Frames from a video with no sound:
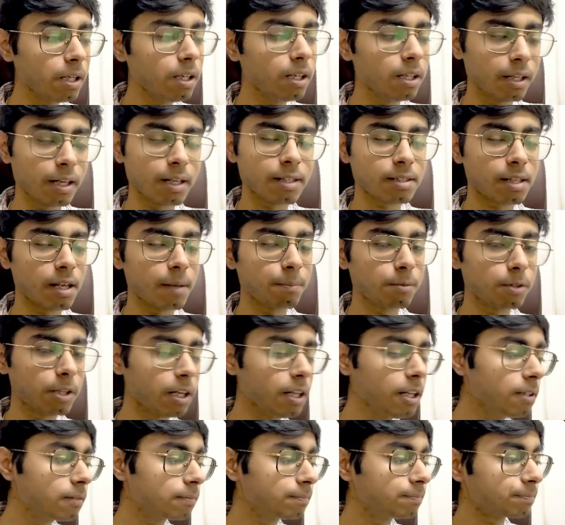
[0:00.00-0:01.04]
Let's keep
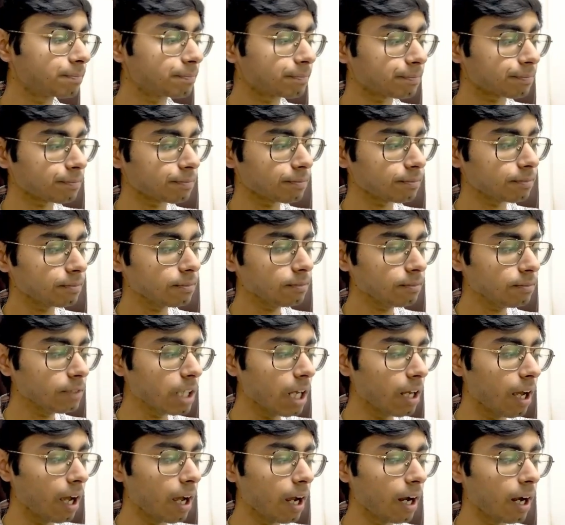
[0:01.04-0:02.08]
three.
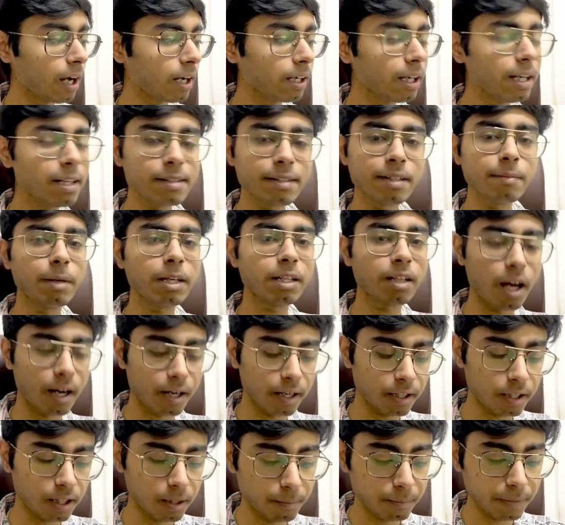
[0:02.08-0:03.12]
And let's say my
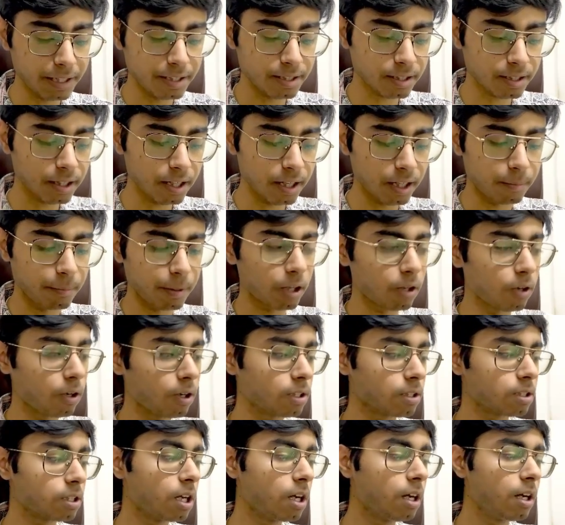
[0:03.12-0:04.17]
target company is Cred
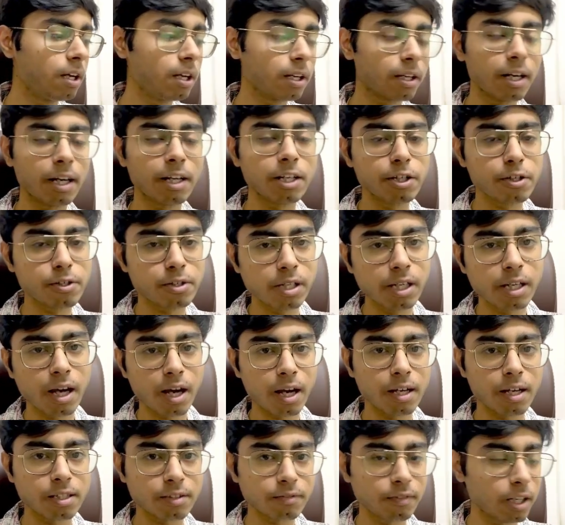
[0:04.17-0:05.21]
because Cred usually
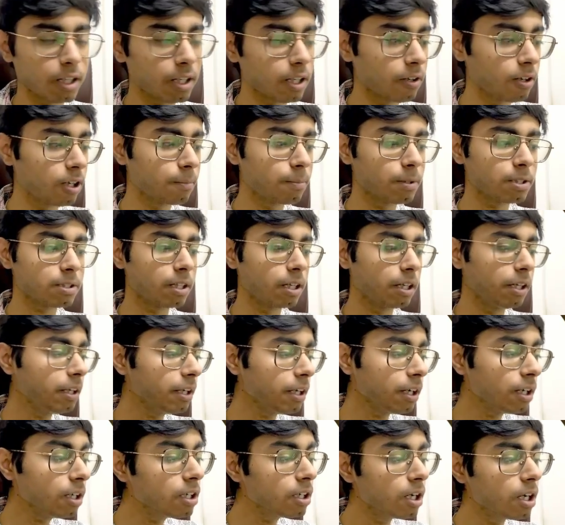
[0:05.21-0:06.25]
hires Flutter developers in
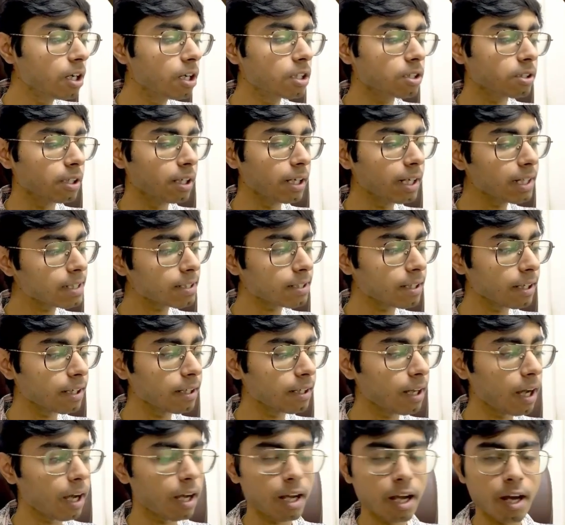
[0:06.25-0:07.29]
India. So let's say
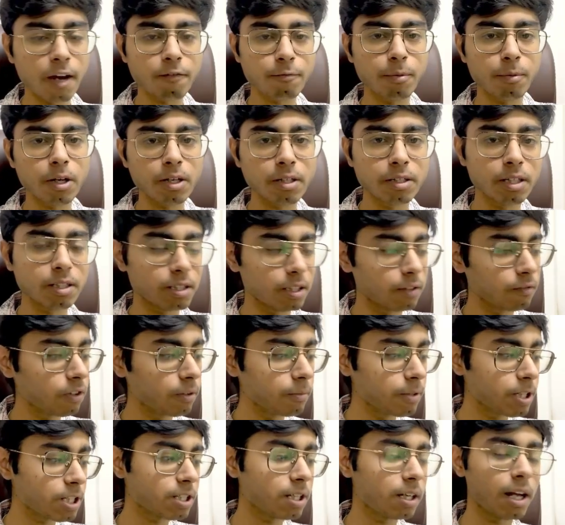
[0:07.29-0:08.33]
I have put this
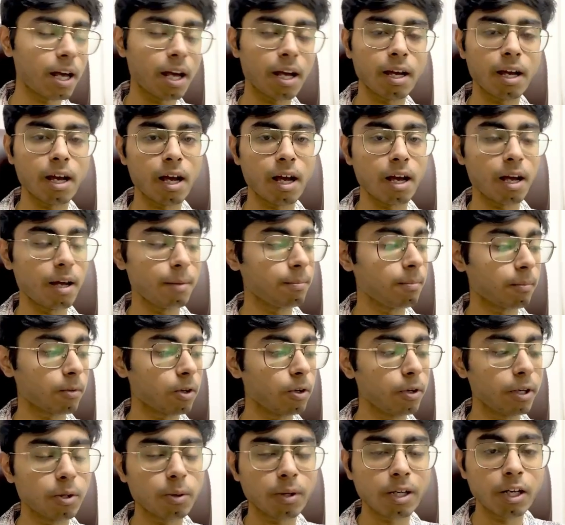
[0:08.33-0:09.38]
information. I am
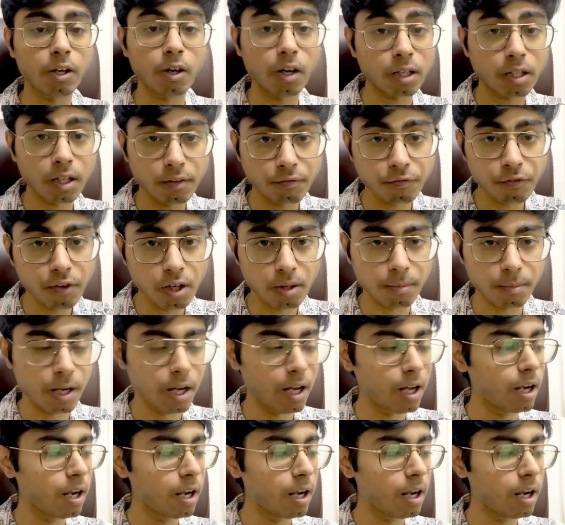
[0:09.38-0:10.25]
going to click on confirm.